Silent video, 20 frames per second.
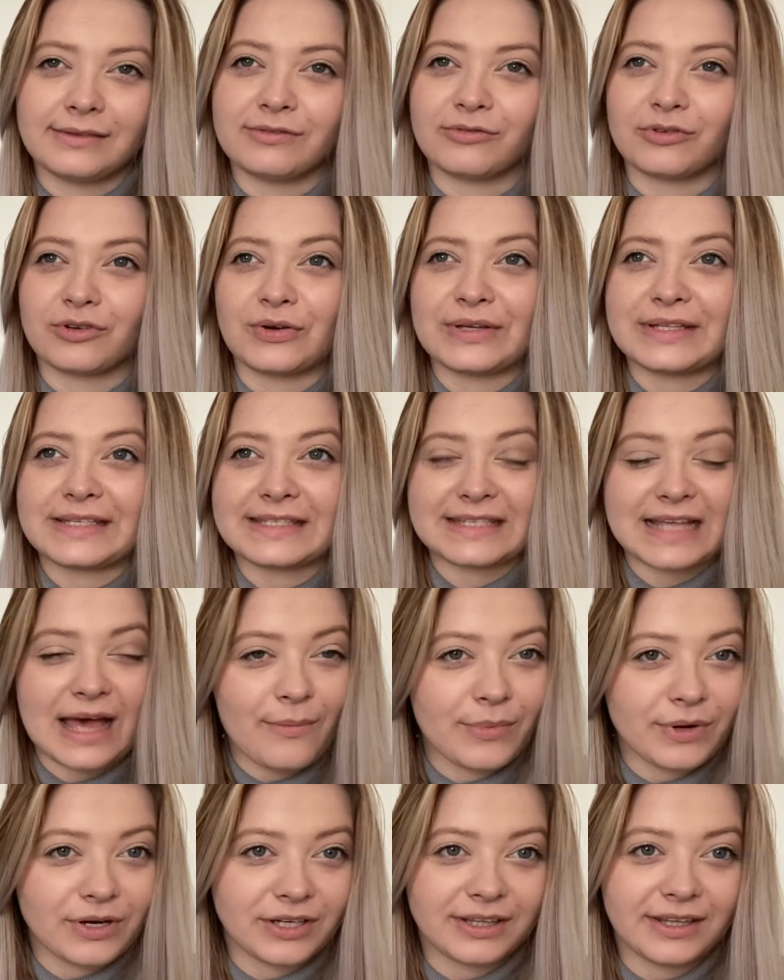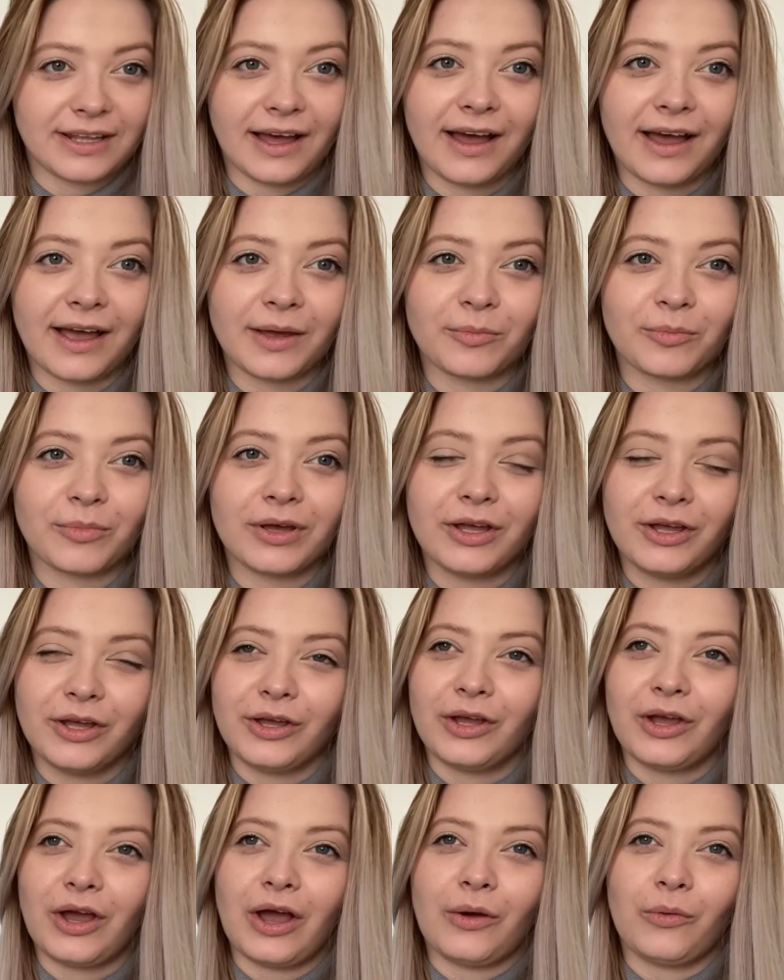for a summertime,
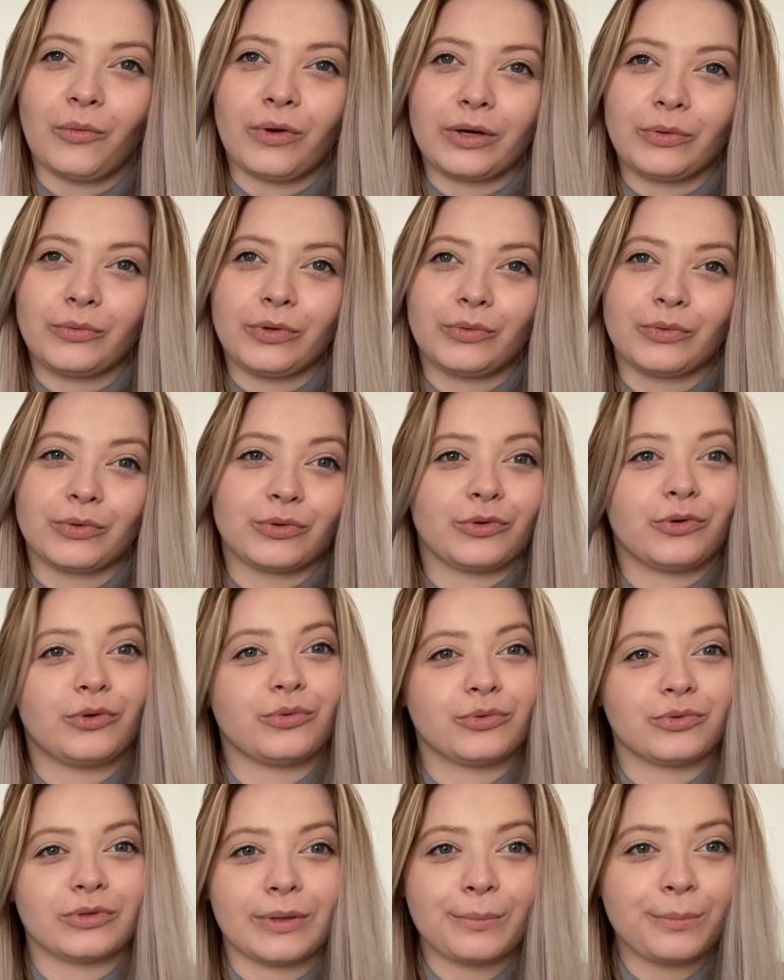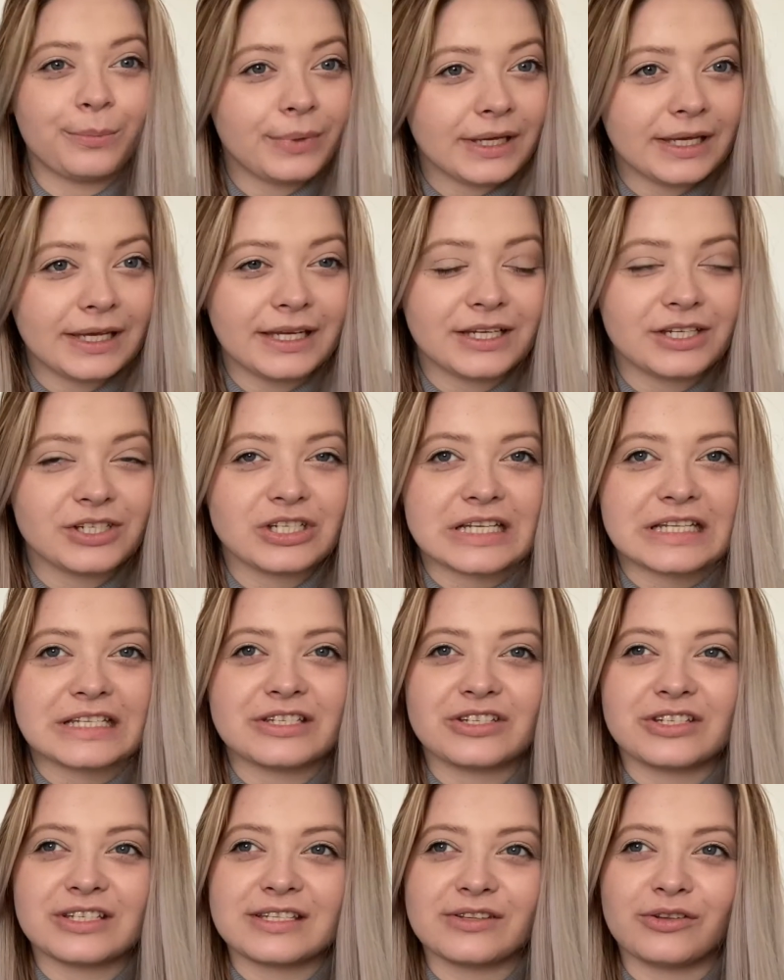when we want to go to the beach. It's
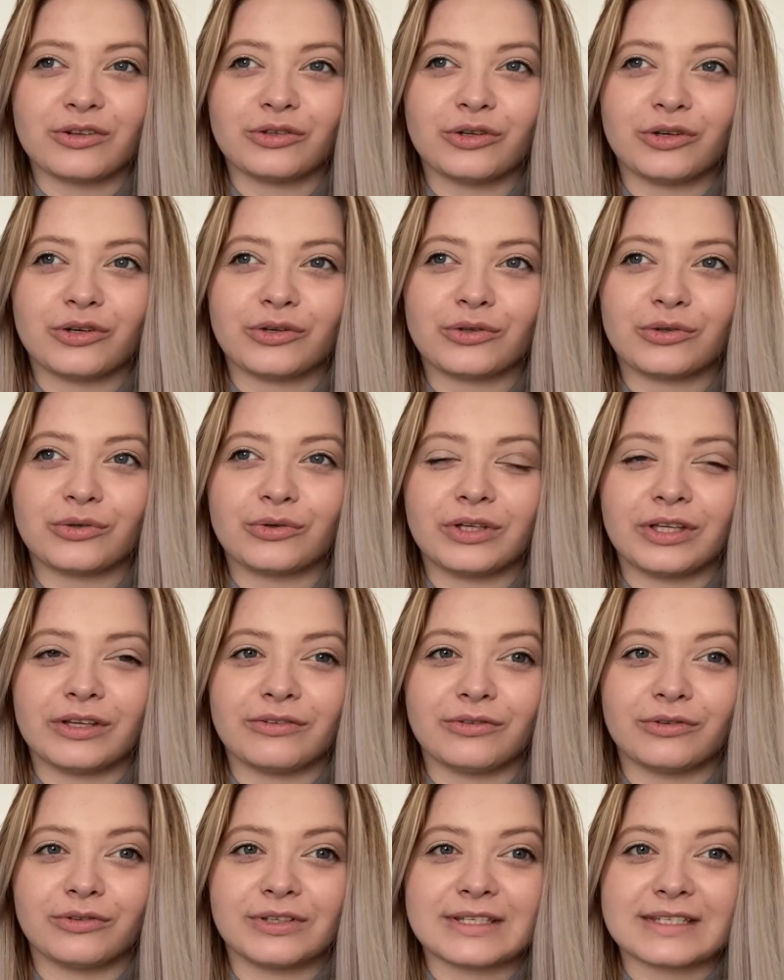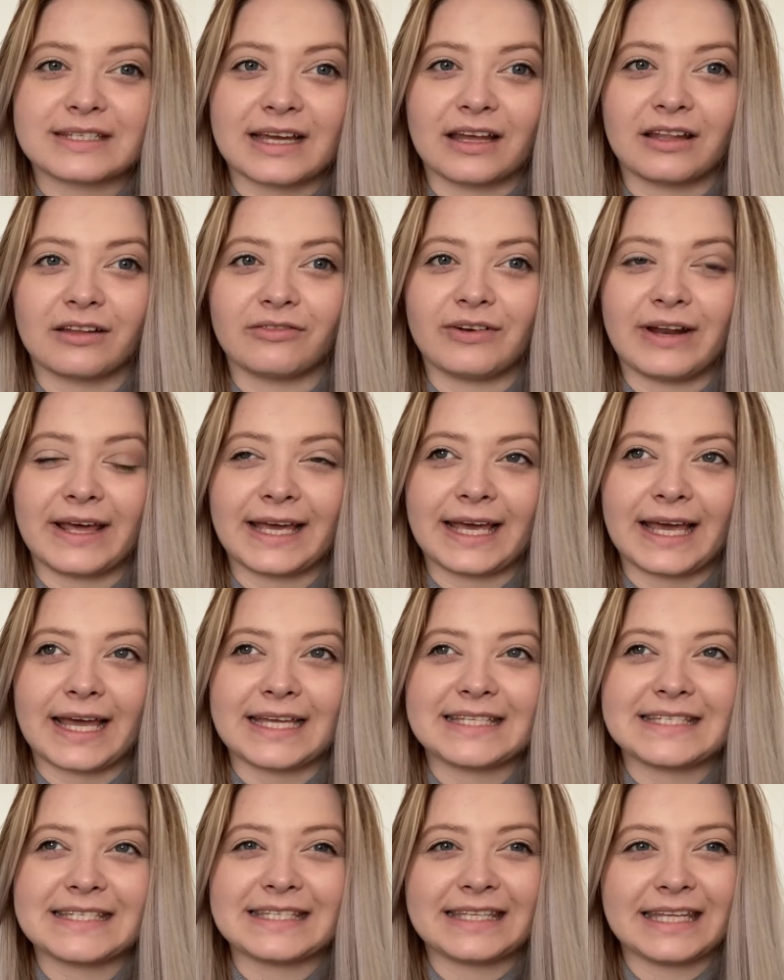just not going to give you this kind of like a
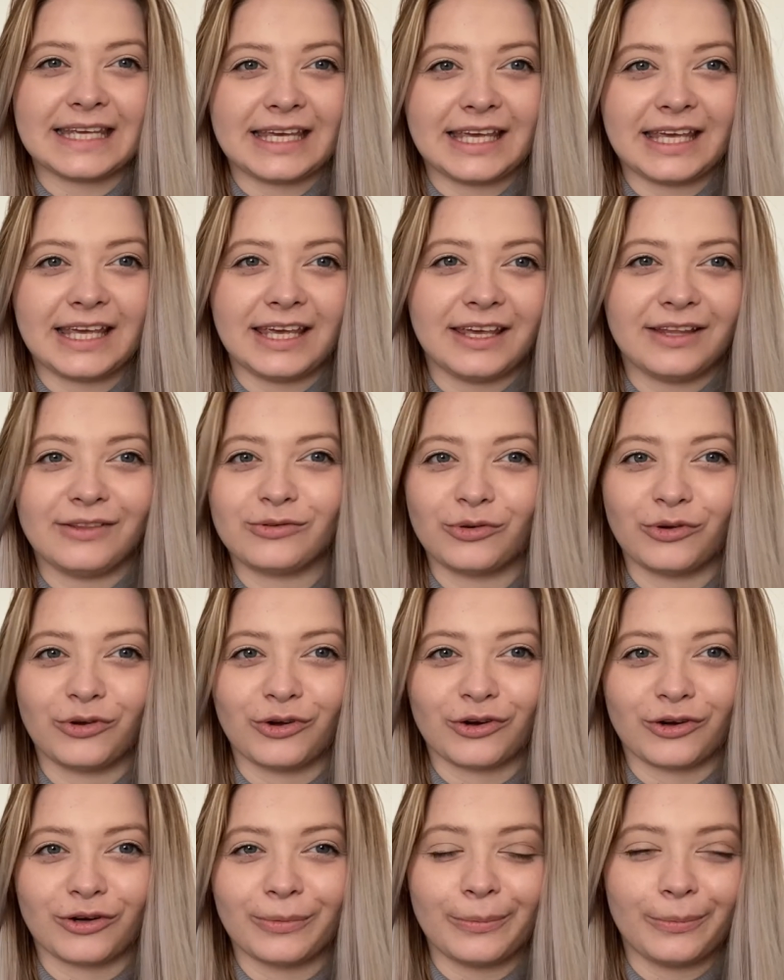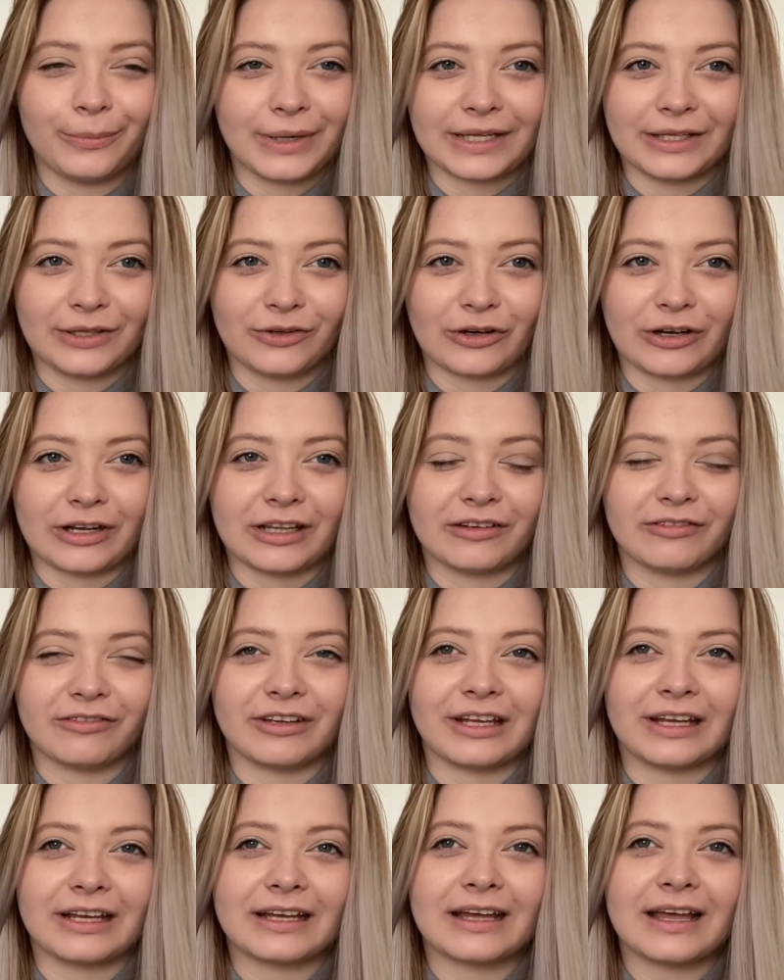sticky to your body or
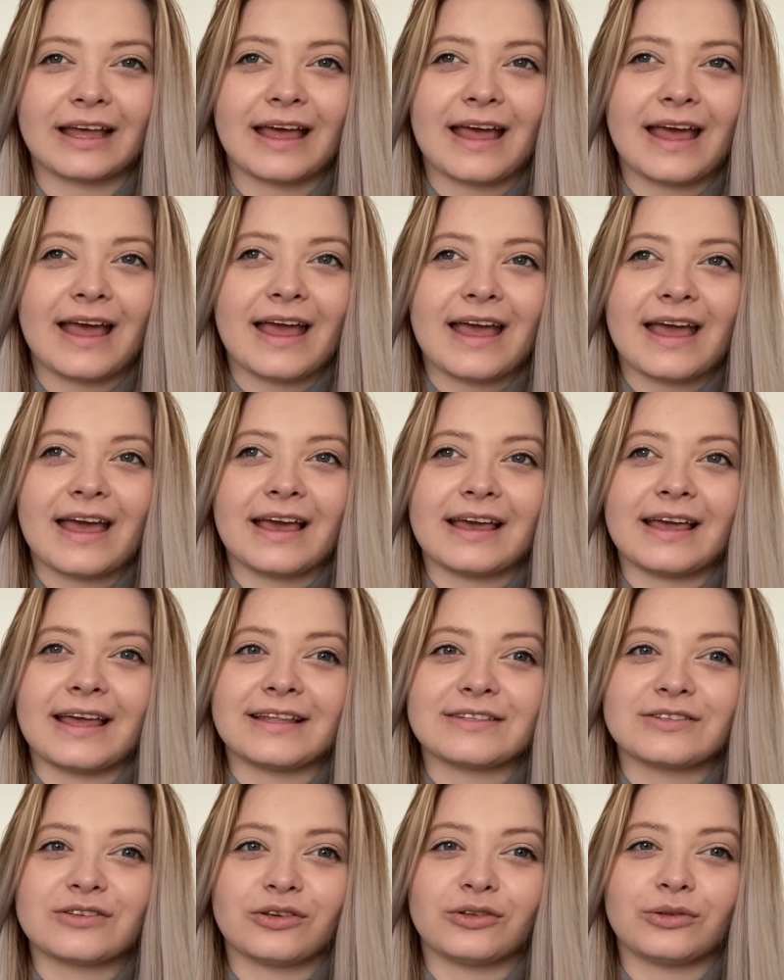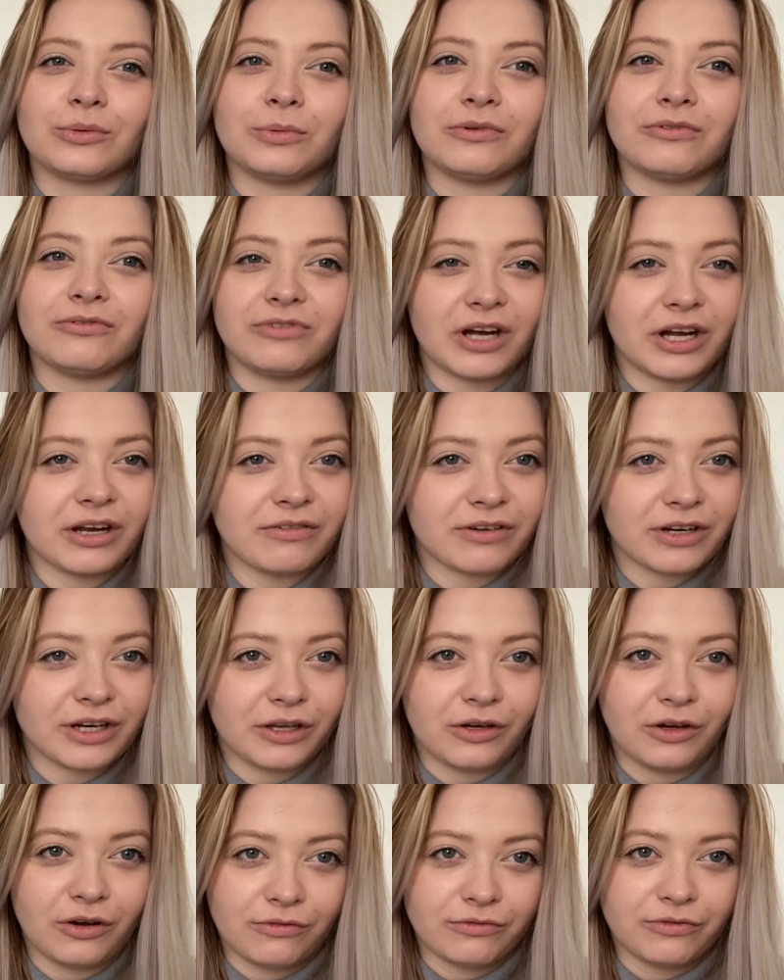anything. It's going to be very
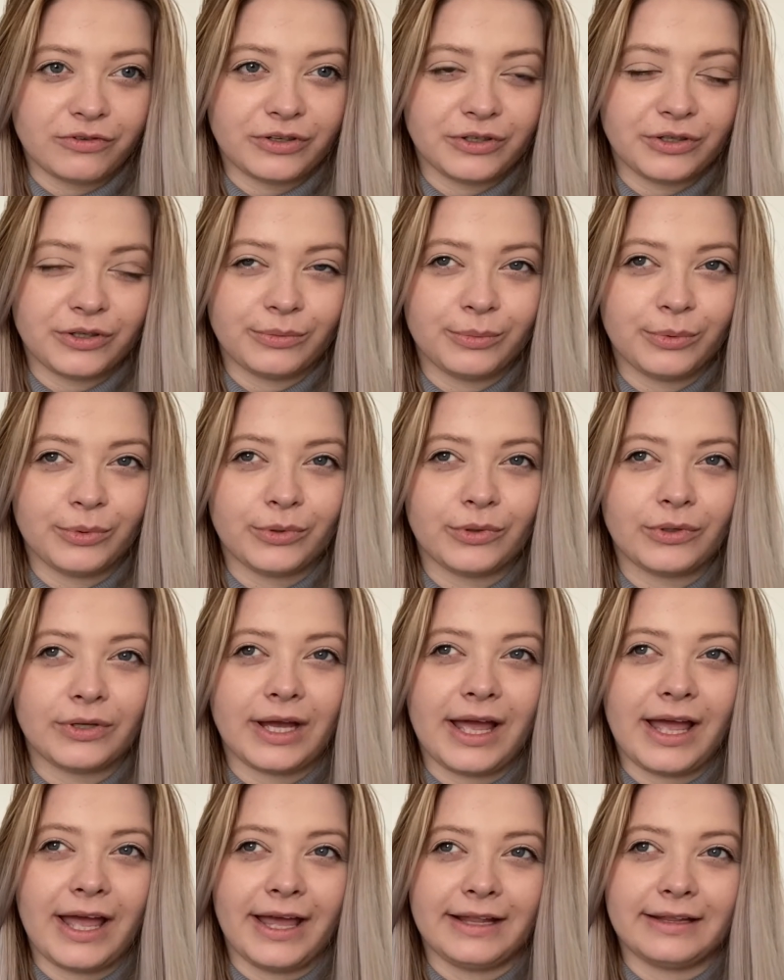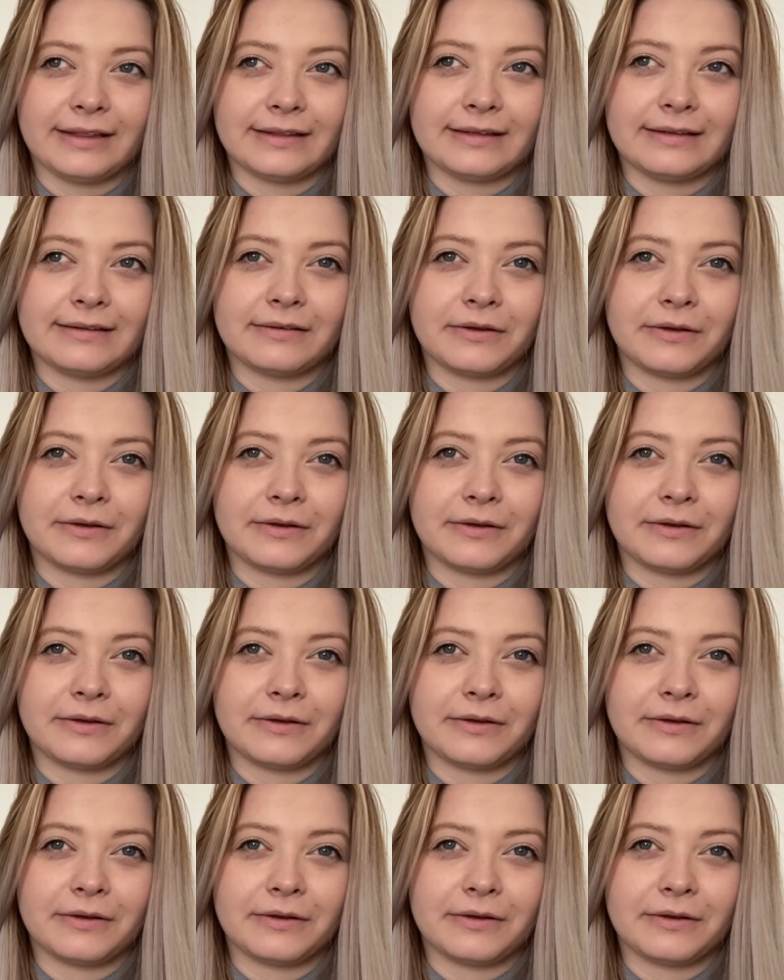comfortable, and